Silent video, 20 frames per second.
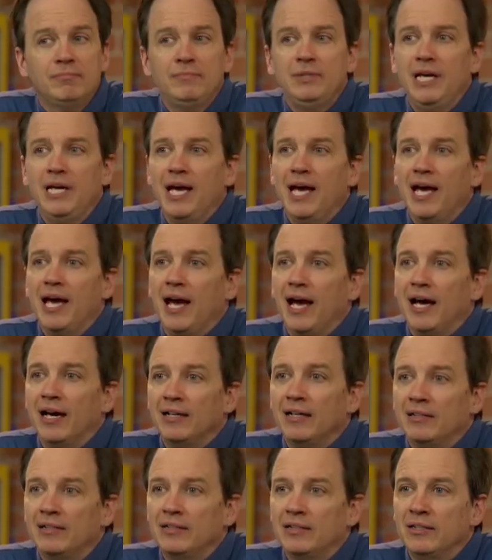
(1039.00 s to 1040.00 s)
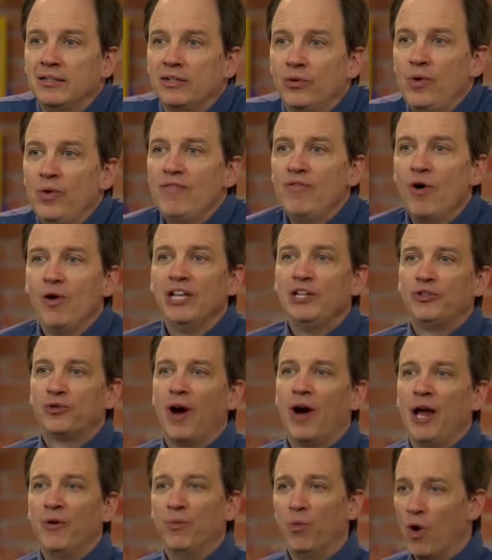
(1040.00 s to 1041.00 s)
Yeah. We've only
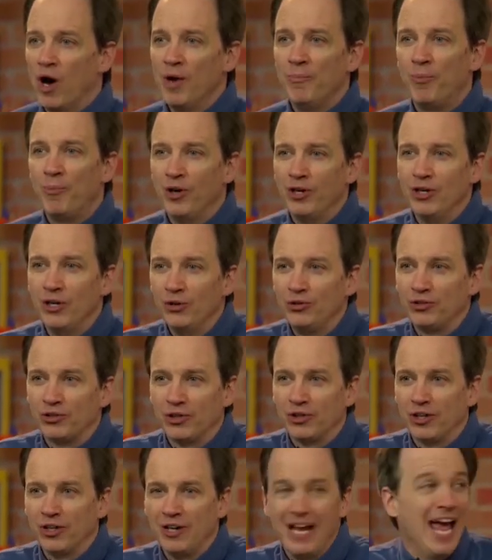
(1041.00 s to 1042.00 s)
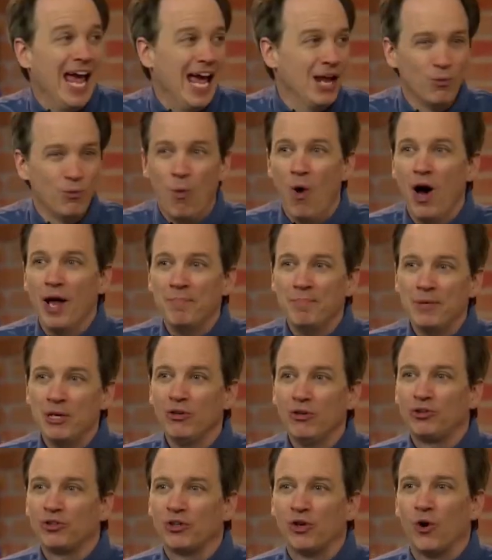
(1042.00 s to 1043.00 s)
tried one producer and one
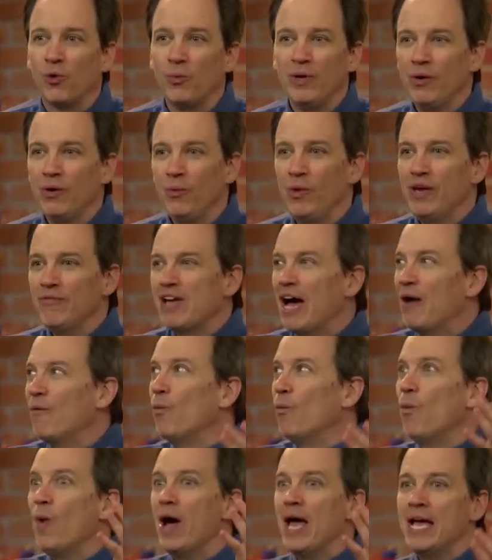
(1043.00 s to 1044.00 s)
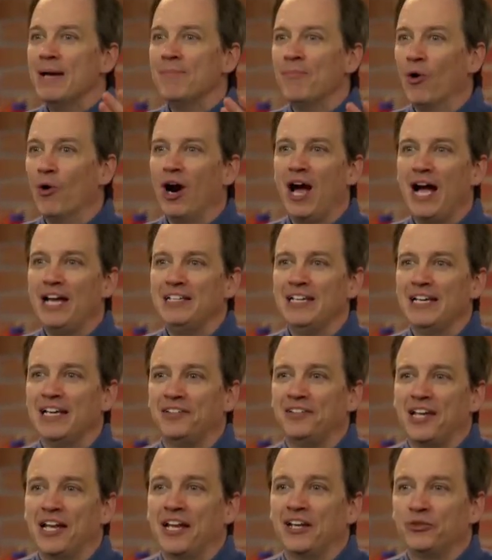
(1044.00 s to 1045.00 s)
musical. We've got way more
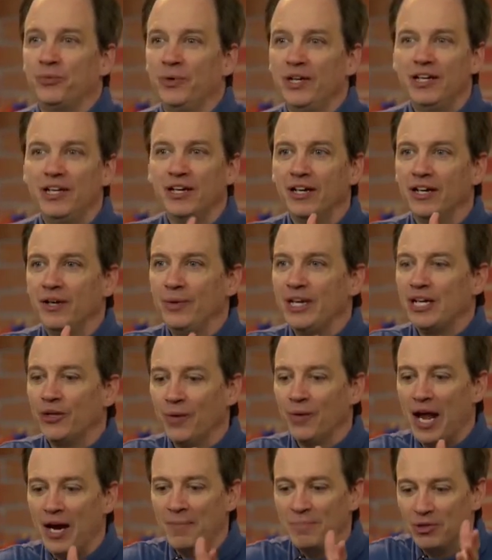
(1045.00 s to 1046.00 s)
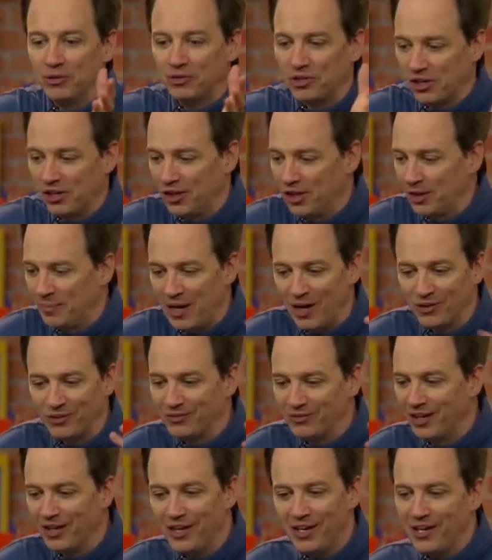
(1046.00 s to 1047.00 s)
ideas in us. We could write a musical about
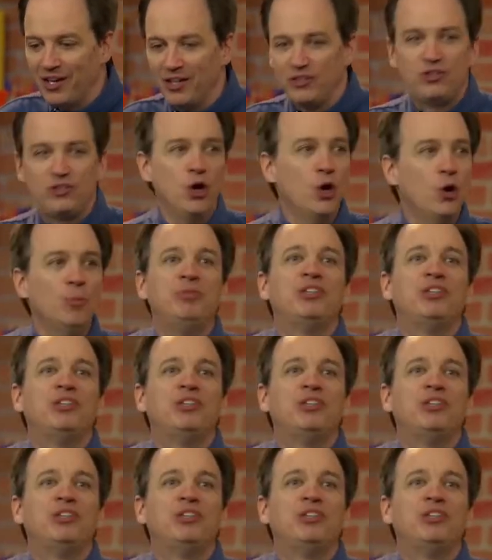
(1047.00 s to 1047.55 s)
tube